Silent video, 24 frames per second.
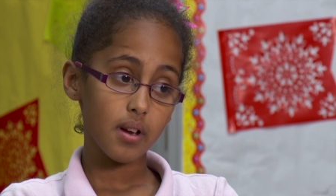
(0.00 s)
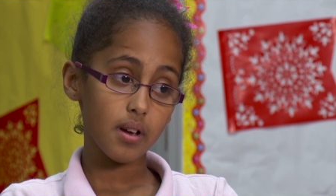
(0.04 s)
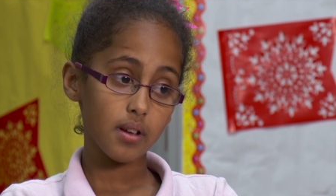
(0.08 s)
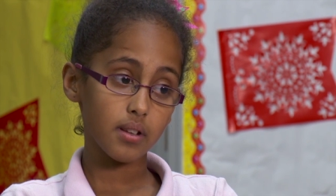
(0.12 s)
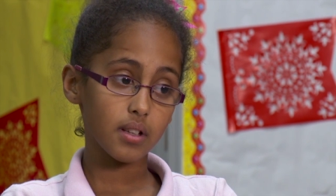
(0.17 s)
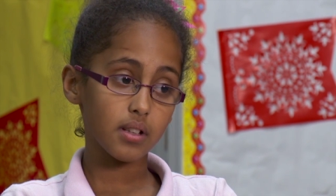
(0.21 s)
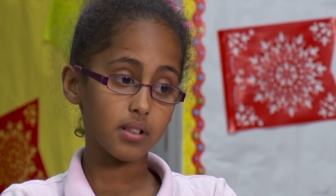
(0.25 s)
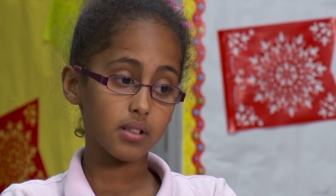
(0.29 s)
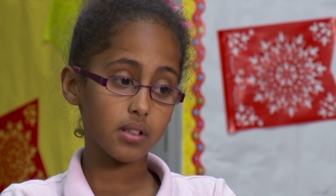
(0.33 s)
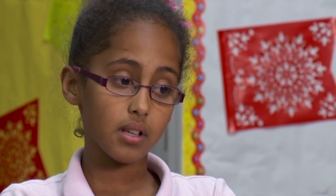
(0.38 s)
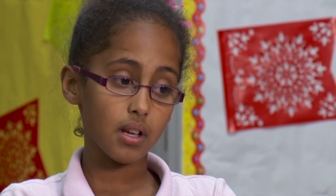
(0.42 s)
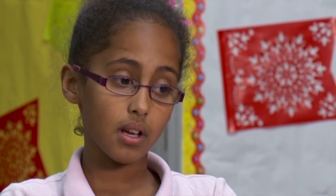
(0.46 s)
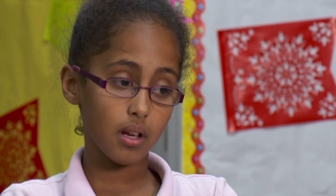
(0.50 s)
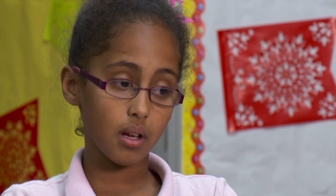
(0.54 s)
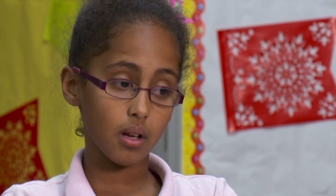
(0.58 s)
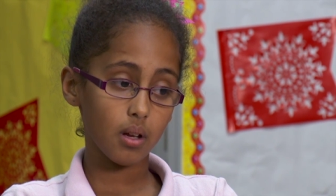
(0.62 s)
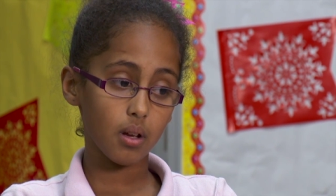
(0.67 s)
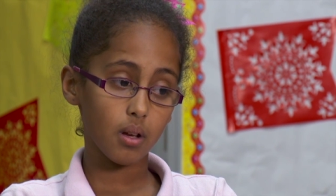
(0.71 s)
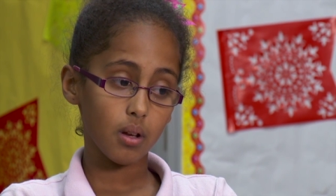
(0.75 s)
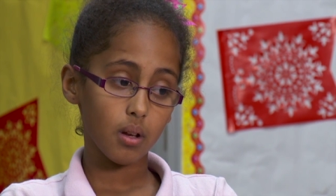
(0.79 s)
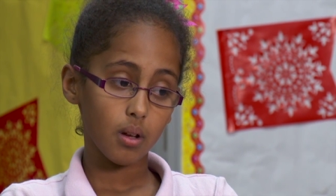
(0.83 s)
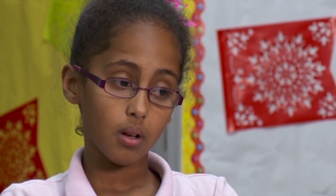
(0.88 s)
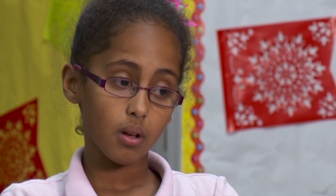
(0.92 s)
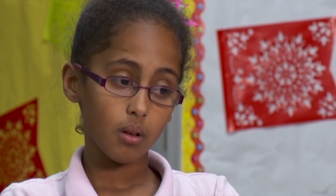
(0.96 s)
And it's like
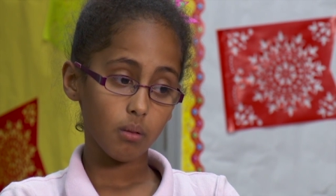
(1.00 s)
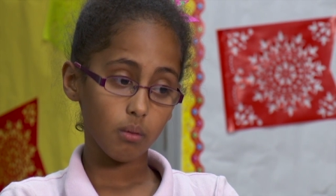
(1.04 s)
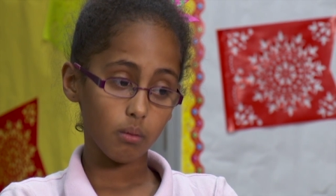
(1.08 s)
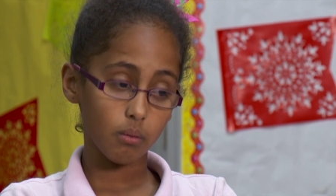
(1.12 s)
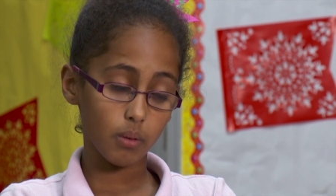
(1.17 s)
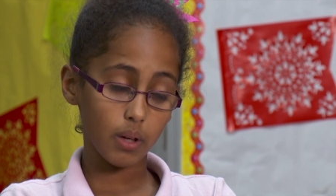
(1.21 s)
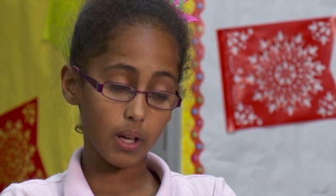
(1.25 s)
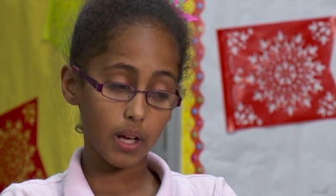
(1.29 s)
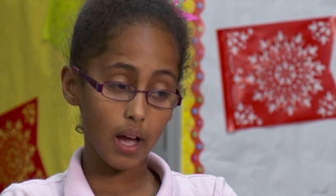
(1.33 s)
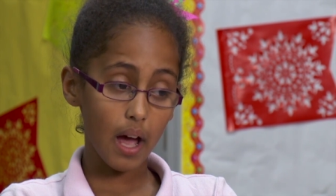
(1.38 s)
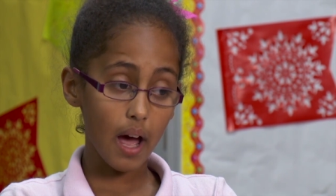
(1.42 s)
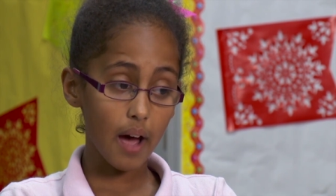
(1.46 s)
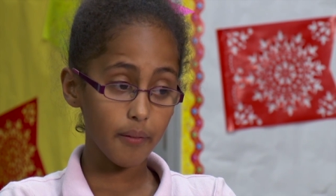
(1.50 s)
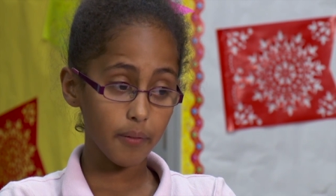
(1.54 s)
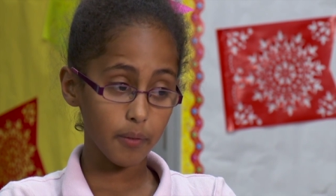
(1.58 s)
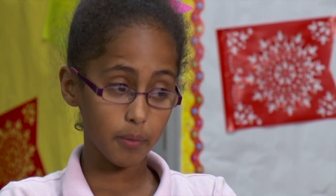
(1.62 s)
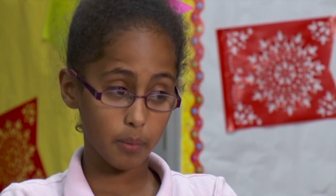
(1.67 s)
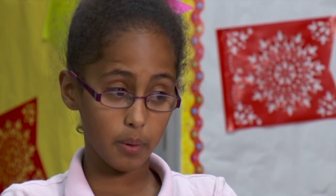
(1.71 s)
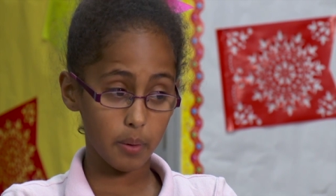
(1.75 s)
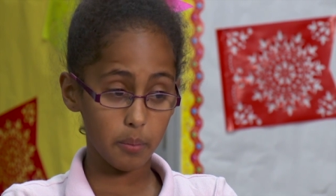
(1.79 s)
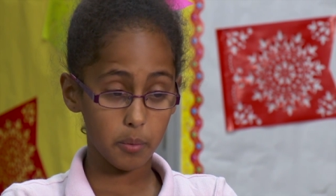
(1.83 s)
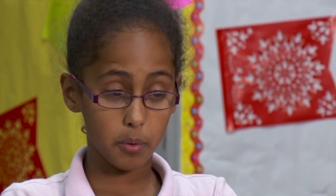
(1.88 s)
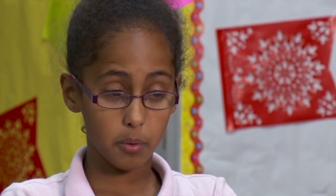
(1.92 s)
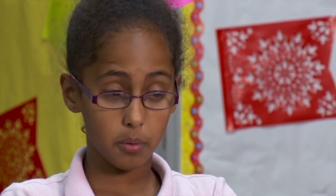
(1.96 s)
we have
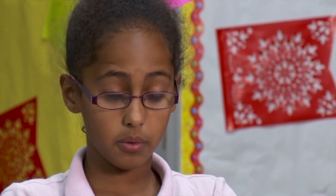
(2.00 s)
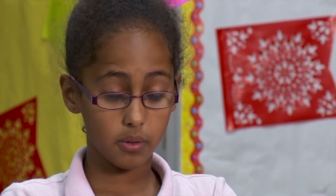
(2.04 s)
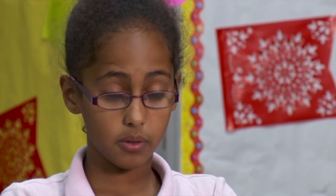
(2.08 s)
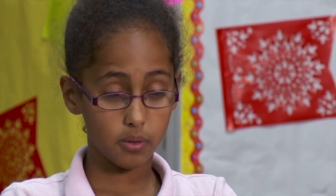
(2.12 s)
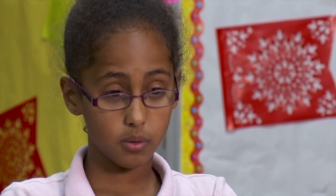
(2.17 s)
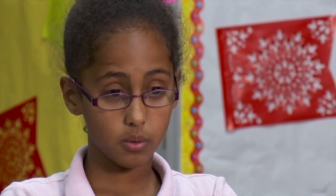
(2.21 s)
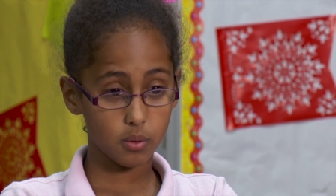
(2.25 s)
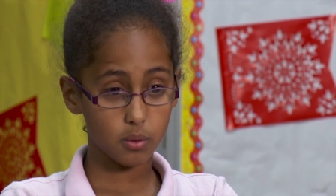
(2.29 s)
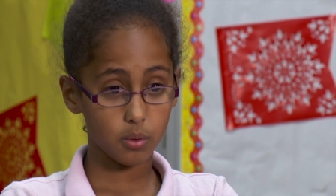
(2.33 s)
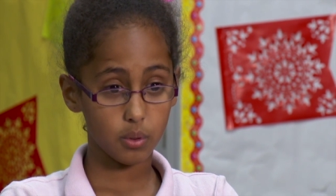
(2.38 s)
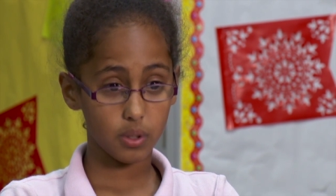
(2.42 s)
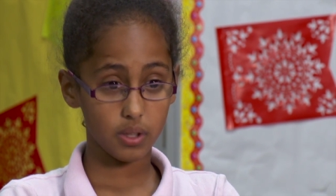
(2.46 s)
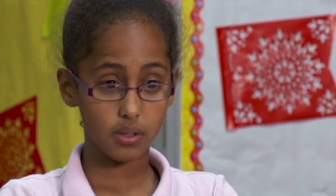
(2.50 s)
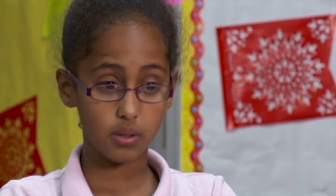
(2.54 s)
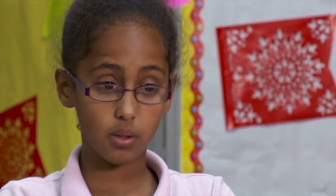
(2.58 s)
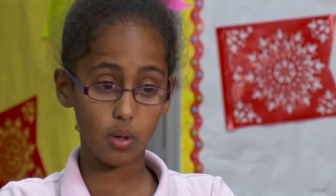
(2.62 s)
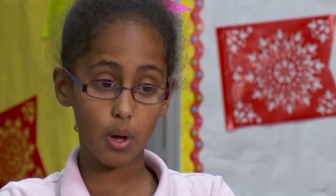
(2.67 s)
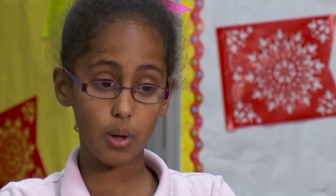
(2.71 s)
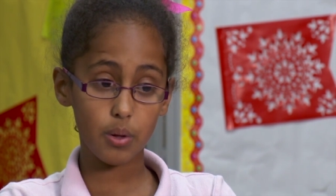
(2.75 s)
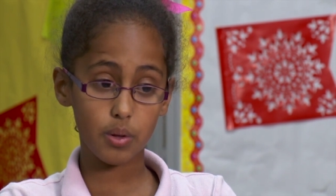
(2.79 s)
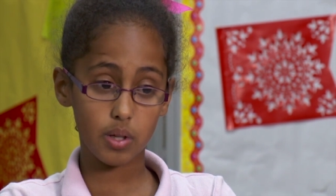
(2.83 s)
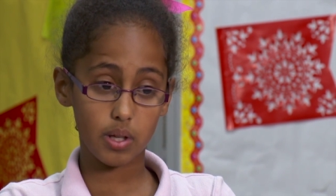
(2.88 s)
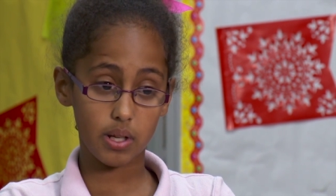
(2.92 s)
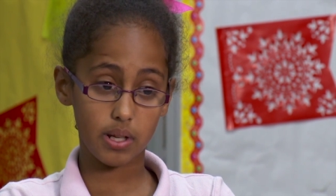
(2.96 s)
a rainbow in our school. That's
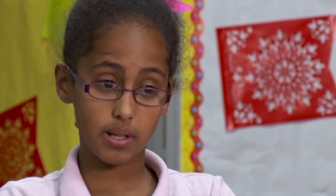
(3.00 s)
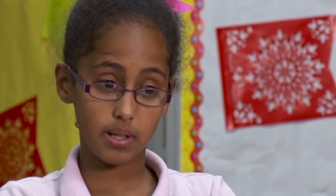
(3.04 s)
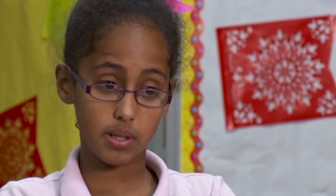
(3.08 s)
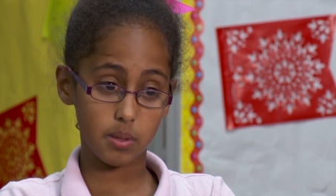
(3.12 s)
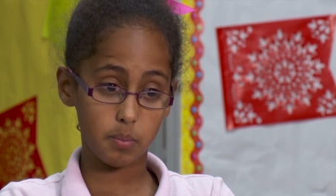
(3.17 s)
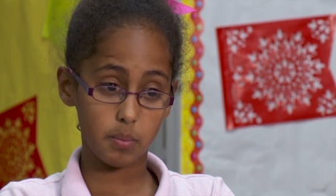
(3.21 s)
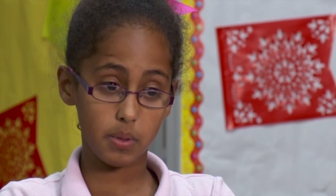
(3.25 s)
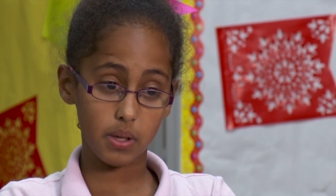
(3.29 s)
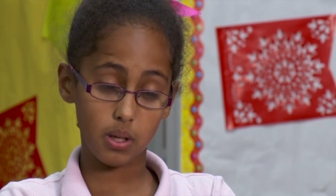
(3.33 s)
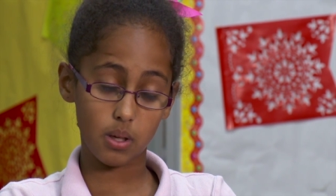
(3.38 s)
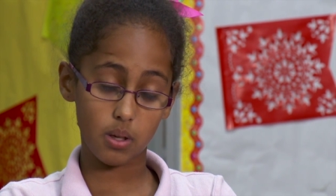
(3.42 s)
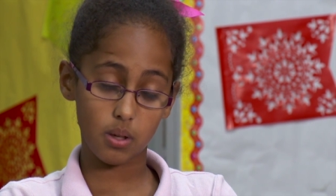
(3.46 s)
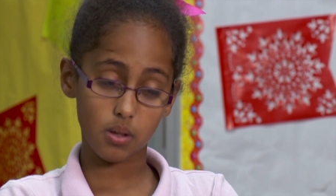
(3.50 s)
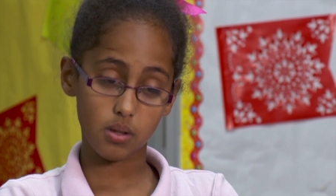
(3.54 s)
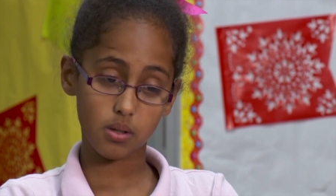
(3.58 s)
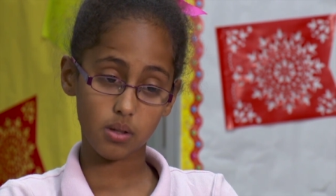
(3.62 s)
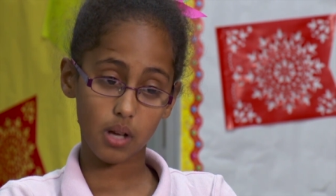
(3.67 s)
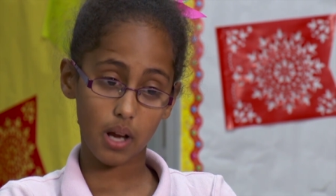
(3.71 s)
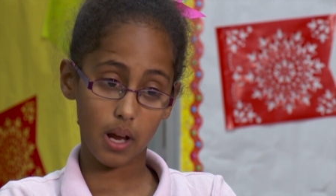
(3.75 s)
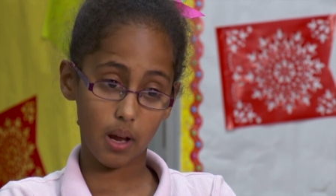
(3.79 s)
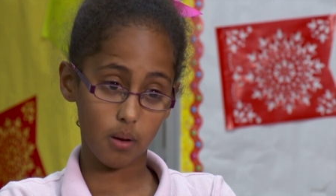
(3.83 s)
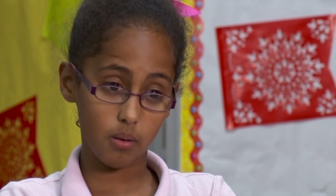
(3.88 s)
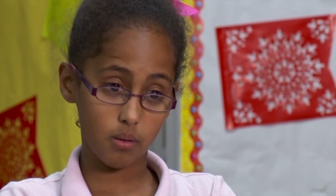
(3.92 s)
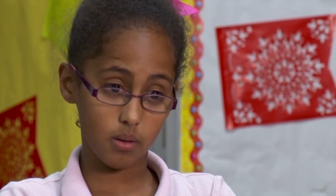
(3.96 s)
all the
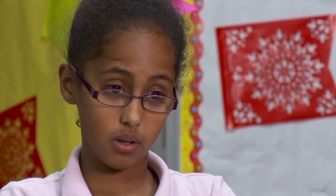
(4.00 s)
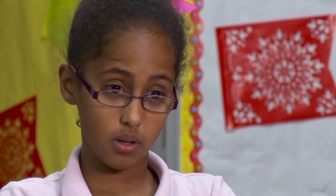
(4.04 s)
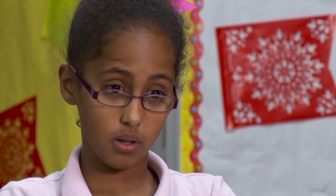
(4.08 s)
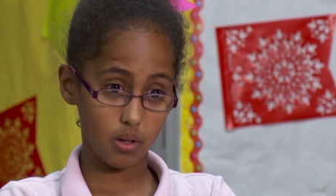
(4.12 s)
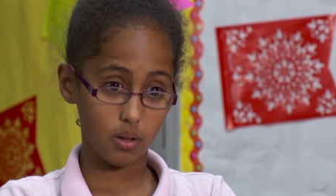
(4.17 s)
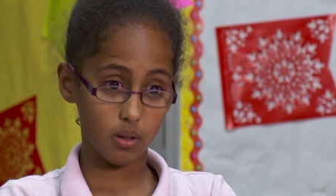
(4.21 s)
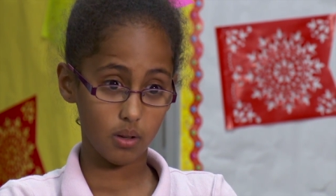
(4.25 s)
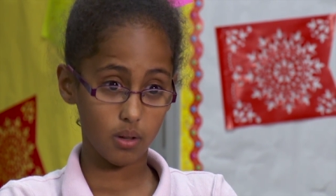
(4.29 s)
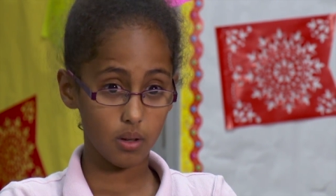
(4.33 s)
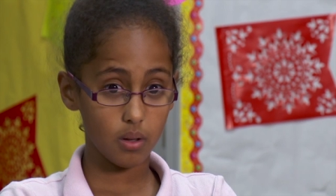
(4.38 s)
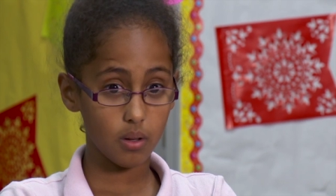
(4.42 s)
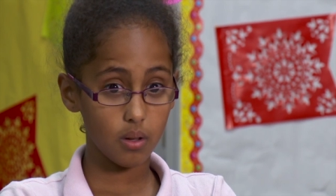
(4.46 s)
ESPs, counting